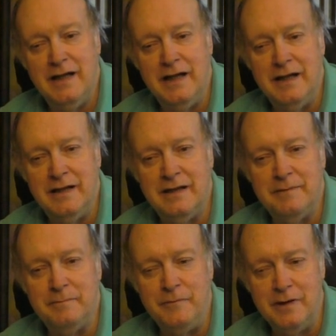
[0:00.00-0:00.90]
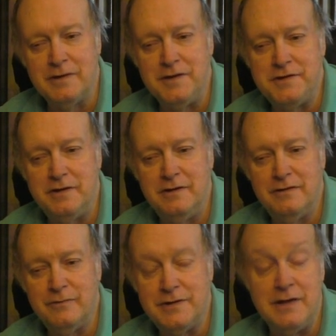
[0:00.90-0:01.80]
And the real
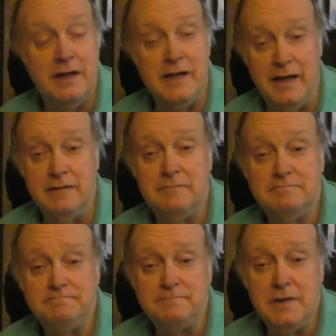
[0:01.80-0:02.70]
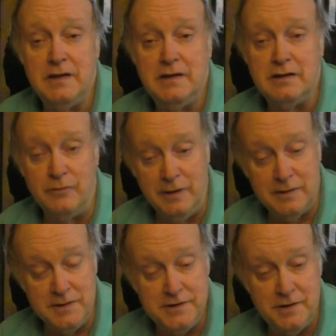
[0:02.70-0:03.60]
concern was not that. The real
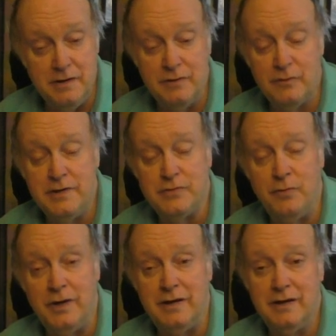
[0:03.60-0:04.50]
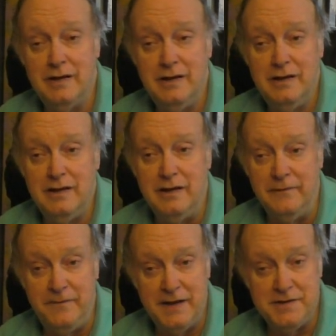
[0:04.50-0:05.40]
concern was what
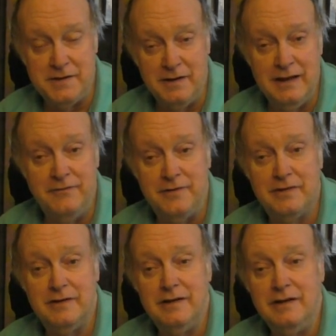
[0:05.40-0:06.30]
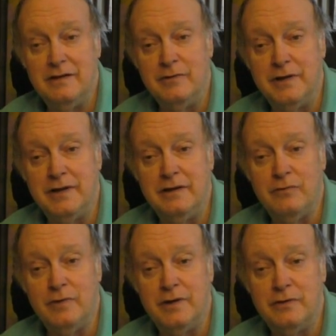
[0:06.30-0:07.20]
effects are left within the
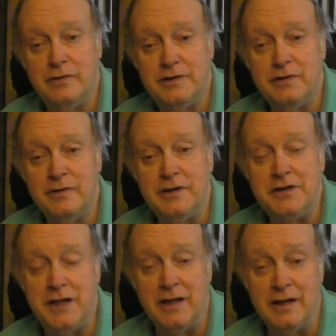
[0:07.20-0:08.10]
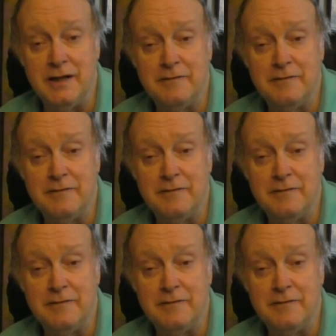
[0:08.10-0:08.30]
one who is doing the channeling.